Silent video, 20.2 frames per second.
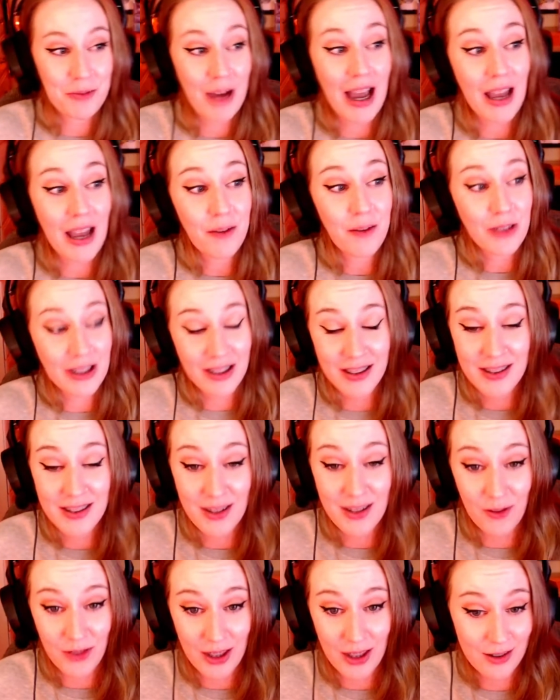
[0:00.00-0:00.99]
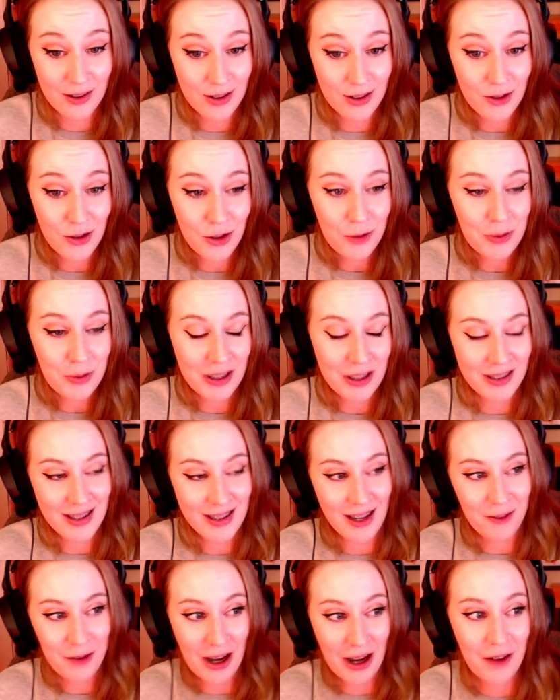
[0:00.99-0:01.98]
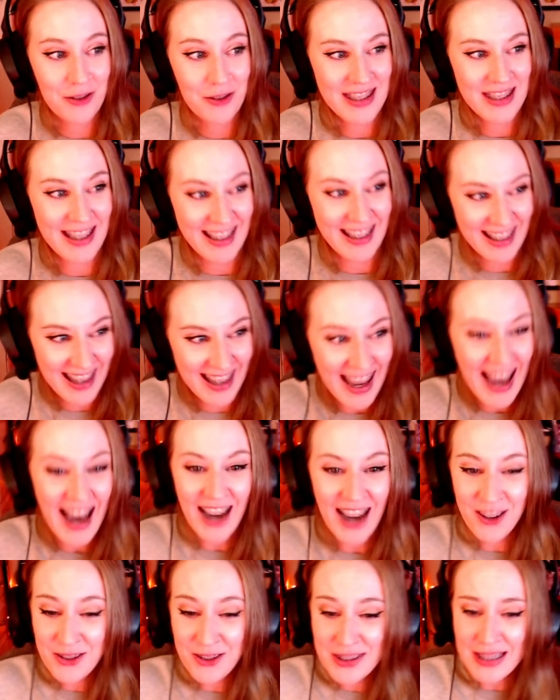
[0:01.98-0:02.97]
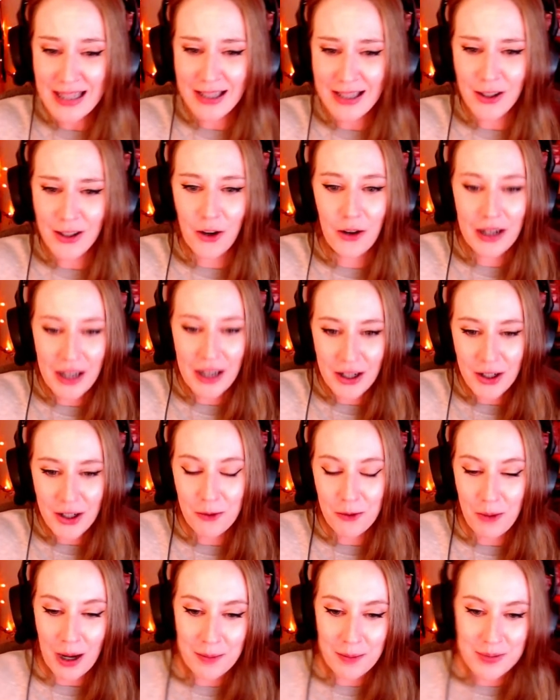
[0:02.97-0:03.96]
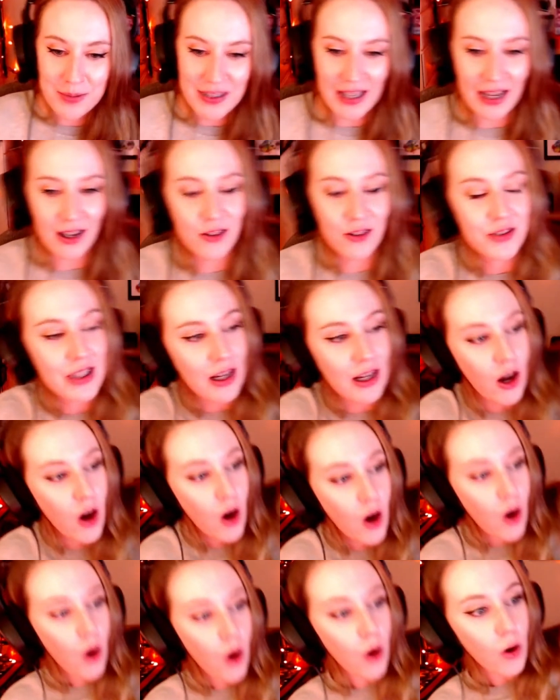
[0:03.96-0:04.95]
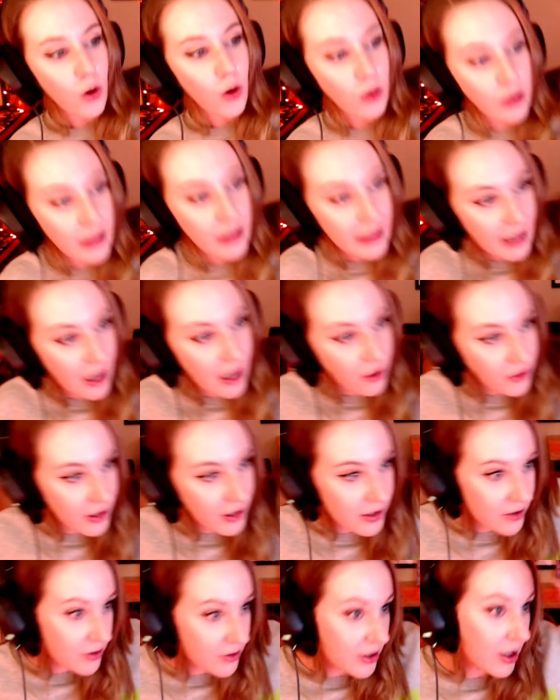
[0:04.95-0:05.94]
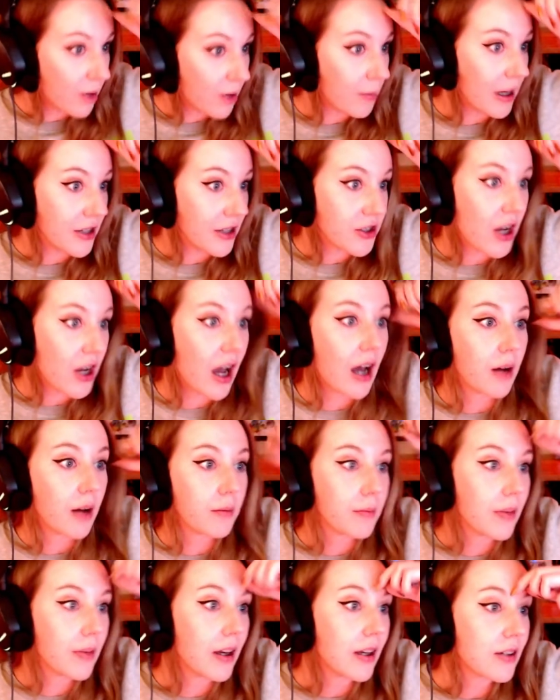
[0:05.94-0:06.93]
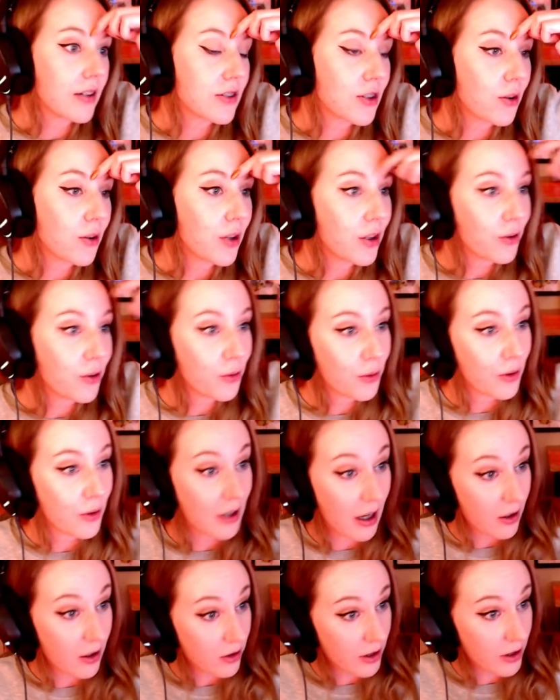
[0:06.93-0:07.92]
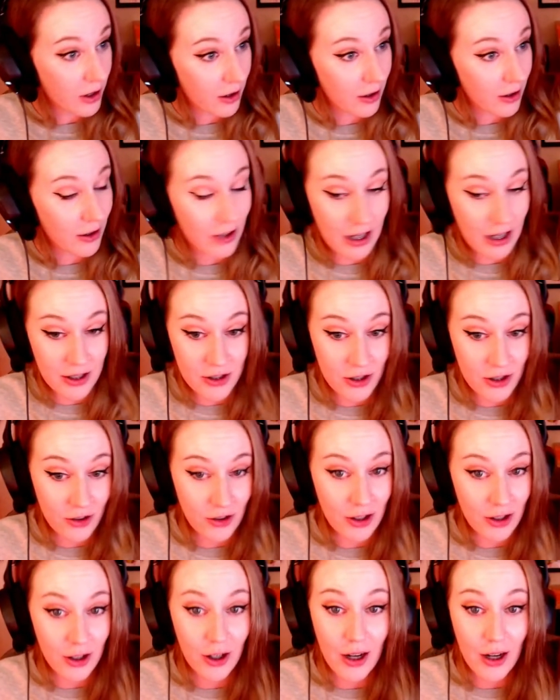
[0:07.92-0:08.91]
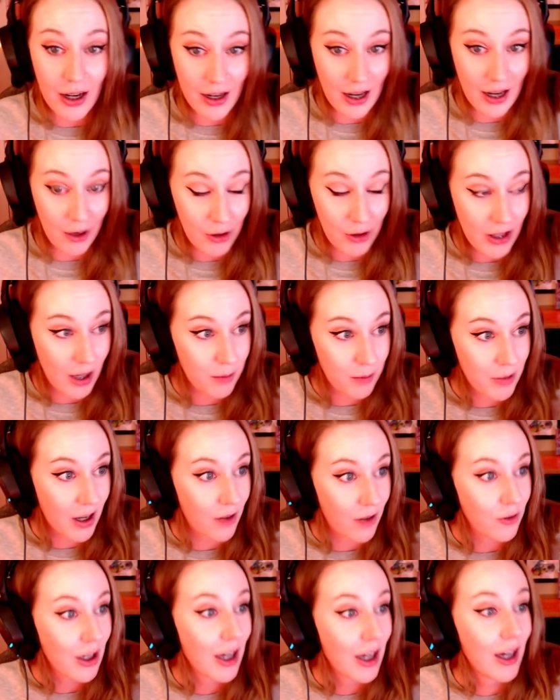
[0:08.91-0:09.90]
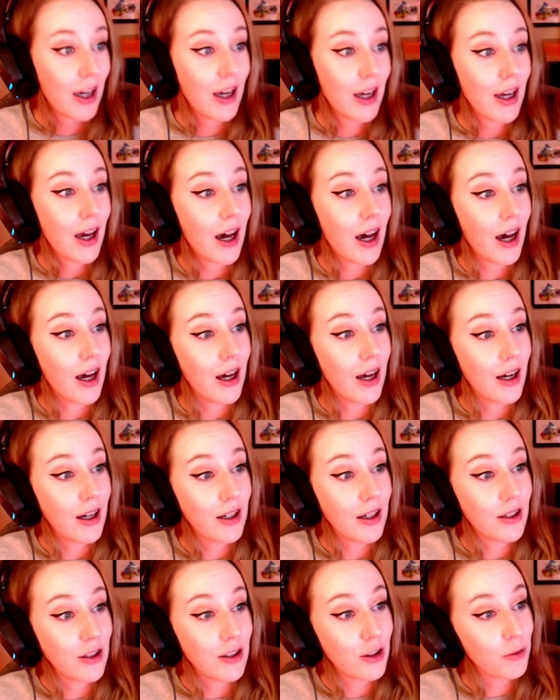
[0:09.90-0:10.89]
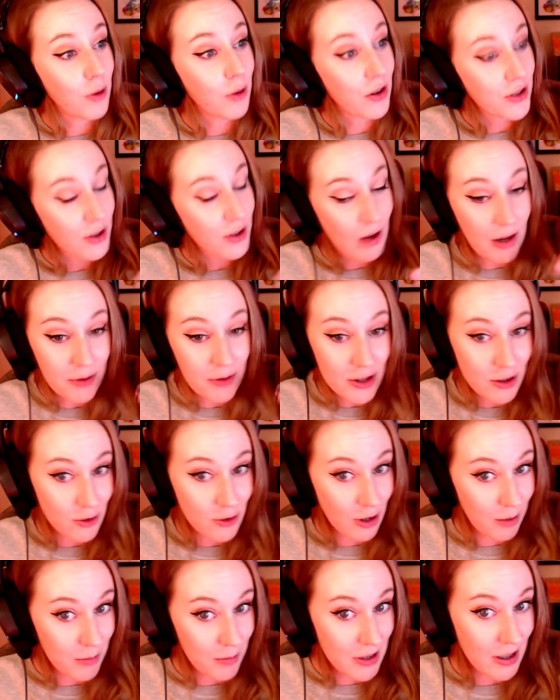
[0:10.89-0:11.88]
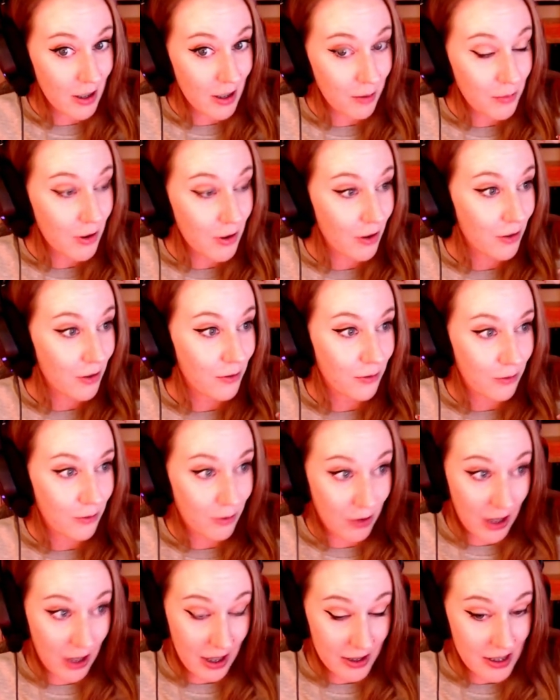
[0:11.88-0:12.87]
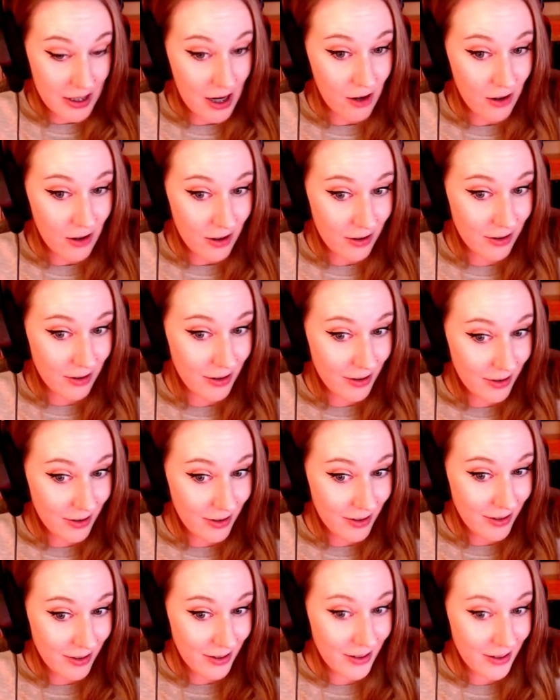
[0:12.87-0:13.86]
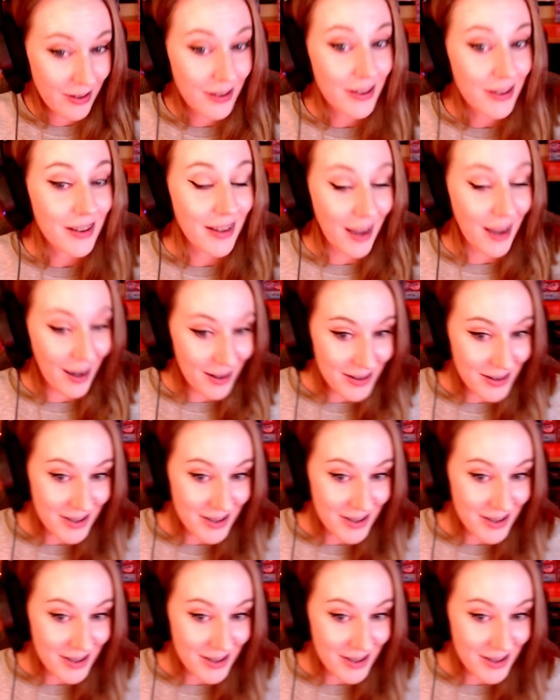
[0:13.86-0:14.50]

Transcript: I have a list of things you do because I, I, do I was like, I was like true. going on your website. I was like, holy cow, they do so much. Um, so you not only are a content creator and now a game dev. Uh, you also have a stream team. You have Clock I Tower. Do. The Clock Tower. It's yes.